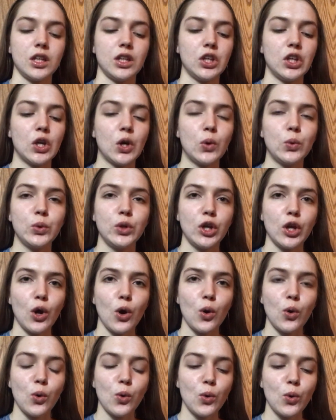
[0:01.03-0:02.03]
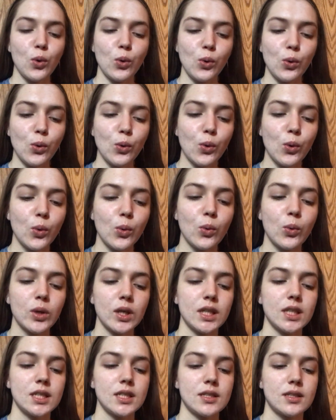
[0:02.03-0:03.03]
Yo, yo,
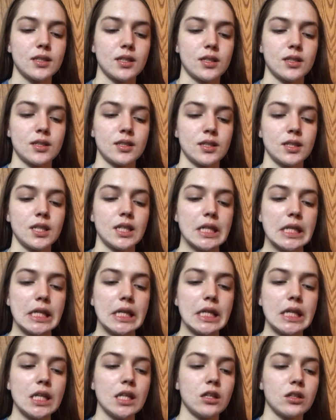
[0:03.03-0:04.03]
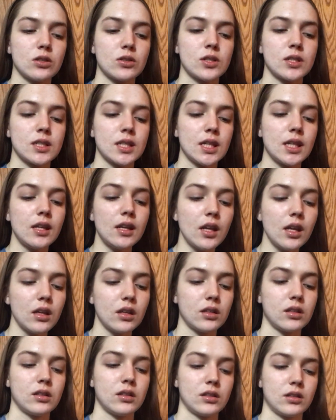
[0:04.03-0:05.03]
it is Sydney, or Sid.
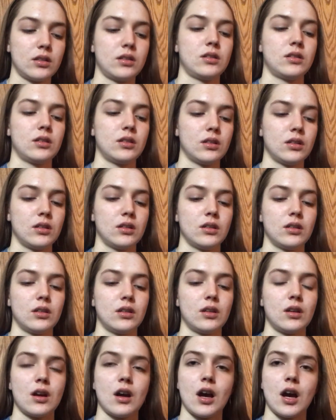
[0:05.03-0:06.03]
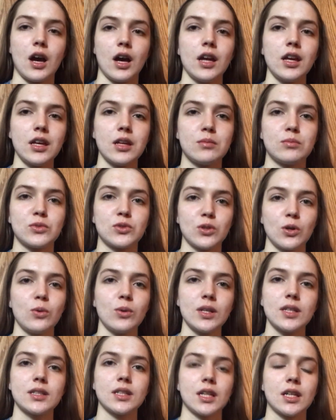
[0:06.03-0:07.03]
I am so
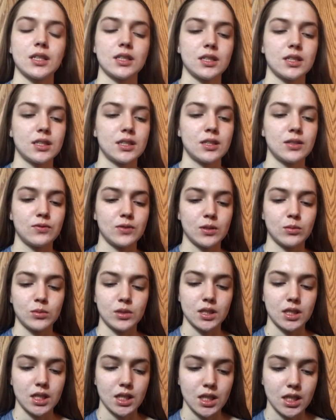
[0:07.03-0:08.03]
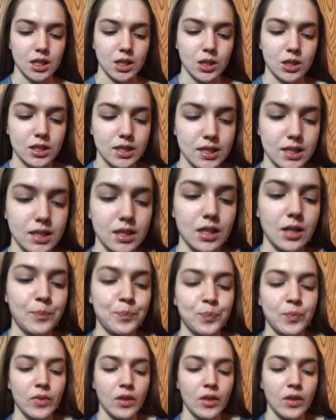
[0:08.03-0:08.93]
excited to film today, honestly.